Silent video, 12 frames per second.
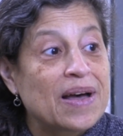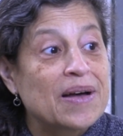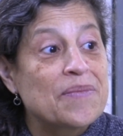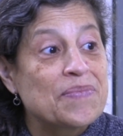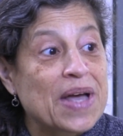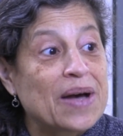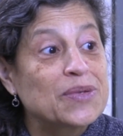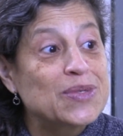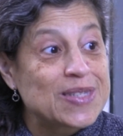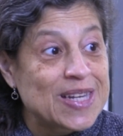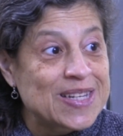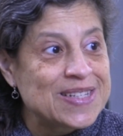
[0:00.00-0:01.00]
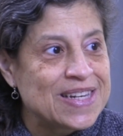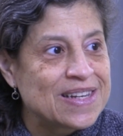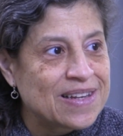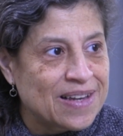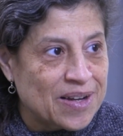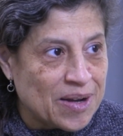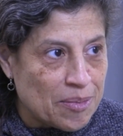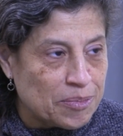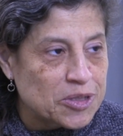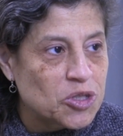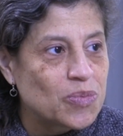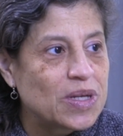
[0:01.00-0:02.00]
um, outstanding
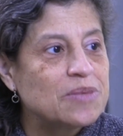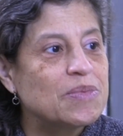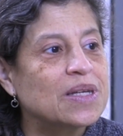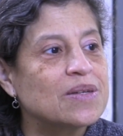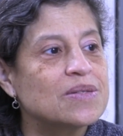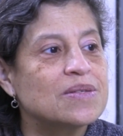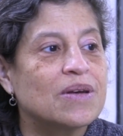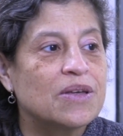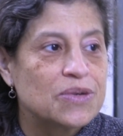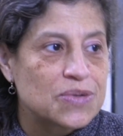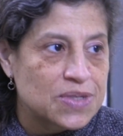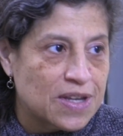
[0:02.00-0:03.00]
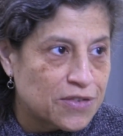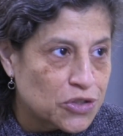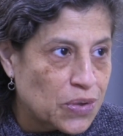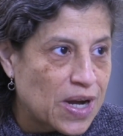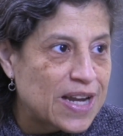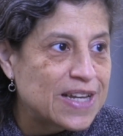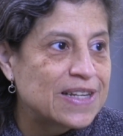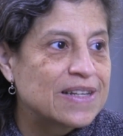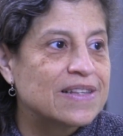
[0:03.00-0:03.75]
accomplishment because others have tried,